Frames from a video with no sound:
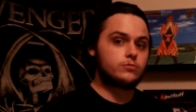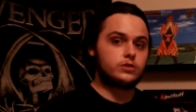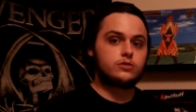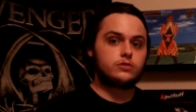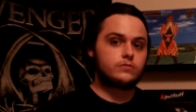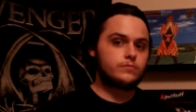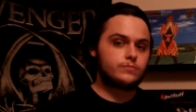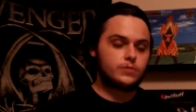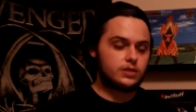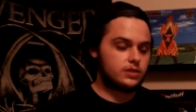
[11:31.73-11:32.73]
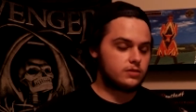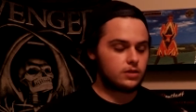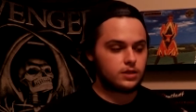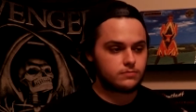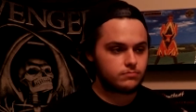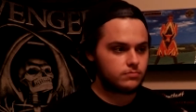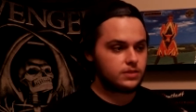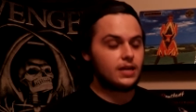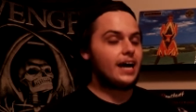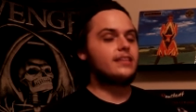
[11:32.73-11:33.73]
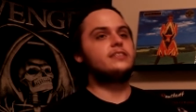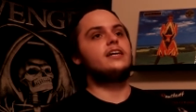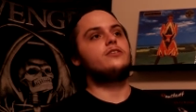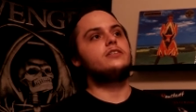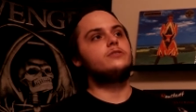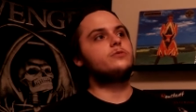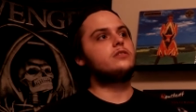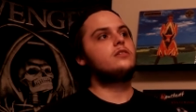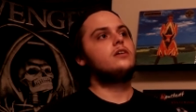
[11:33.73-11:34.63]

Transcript: which again I highly doubt anyone